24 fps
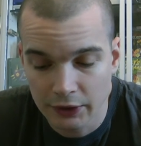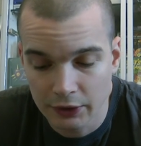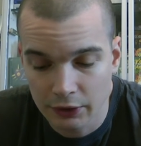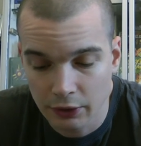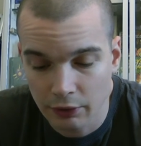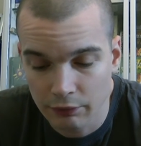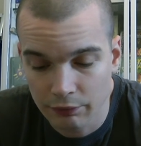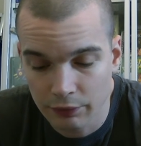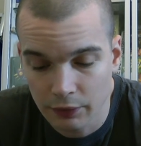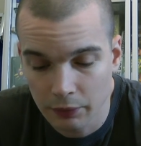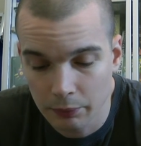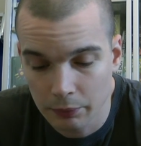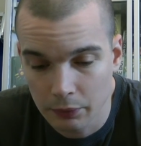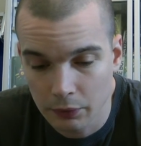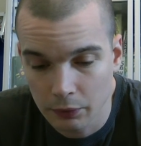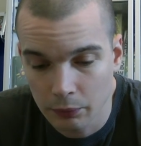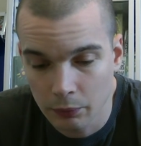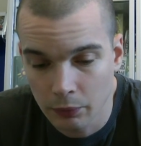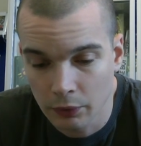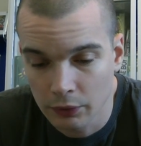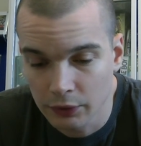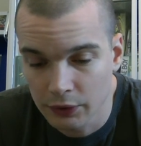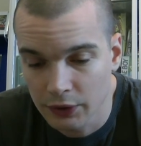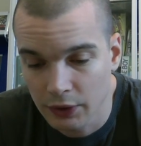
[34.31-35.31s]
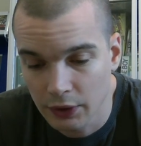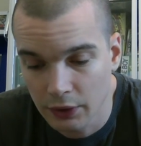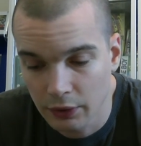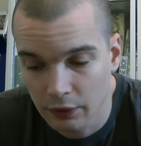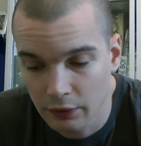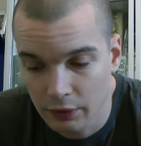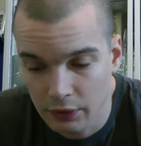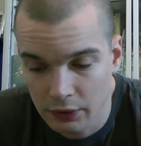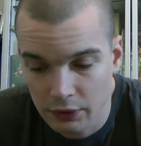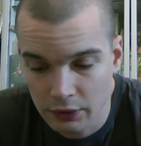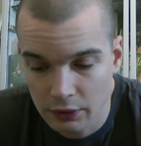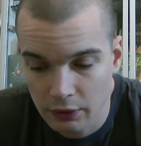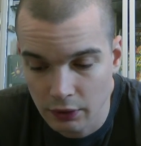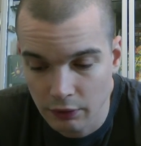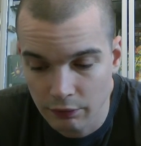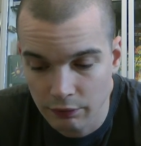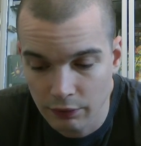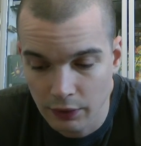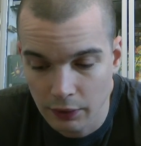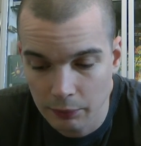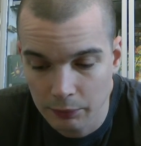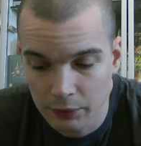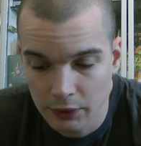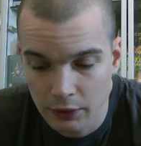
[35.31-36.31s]
so if anybody wants any of this stuff
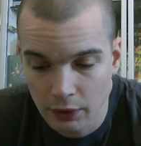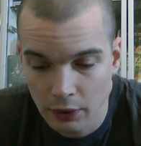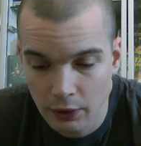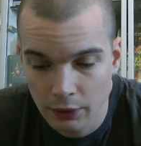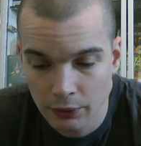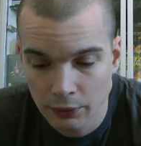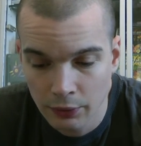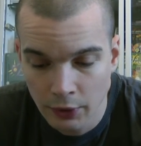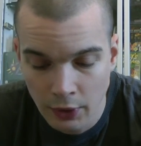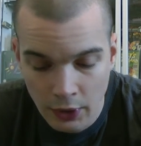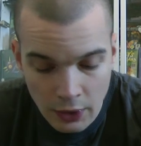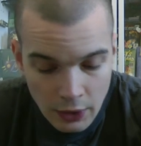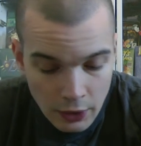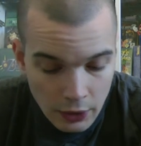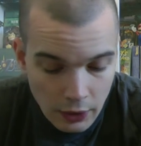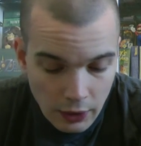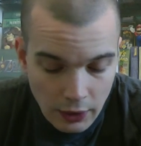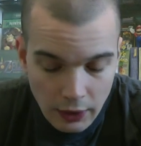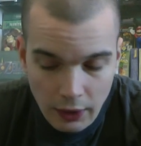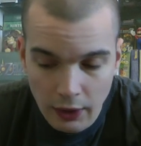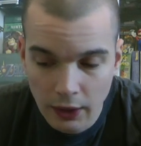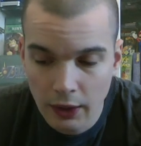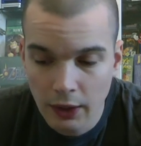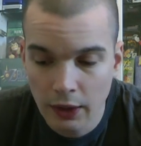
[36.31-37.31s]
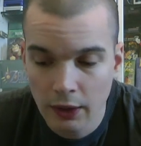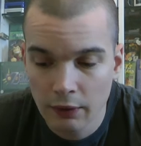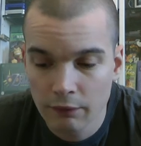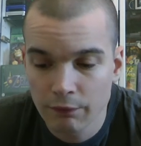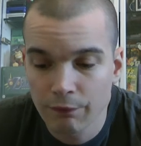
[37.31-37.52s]
let me know.